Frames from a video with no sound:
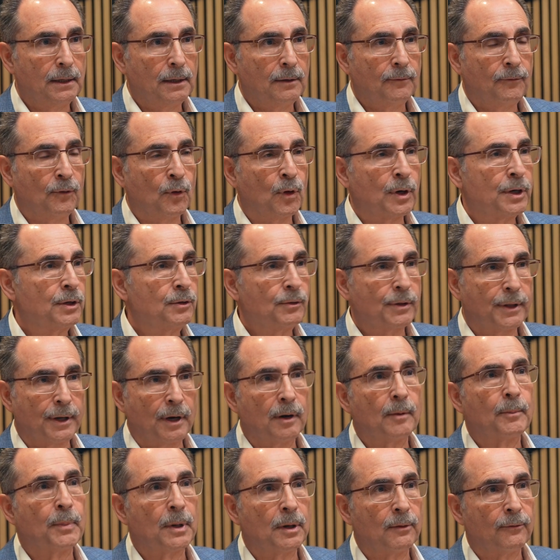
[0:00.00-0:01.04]
for a new
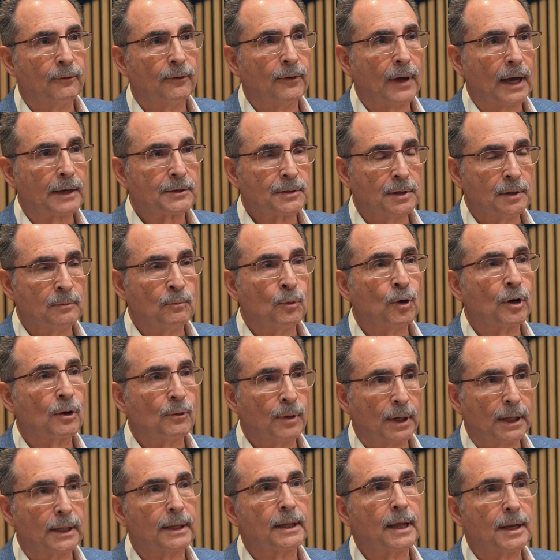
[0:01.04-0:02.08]
therapy or vaccine more quickly.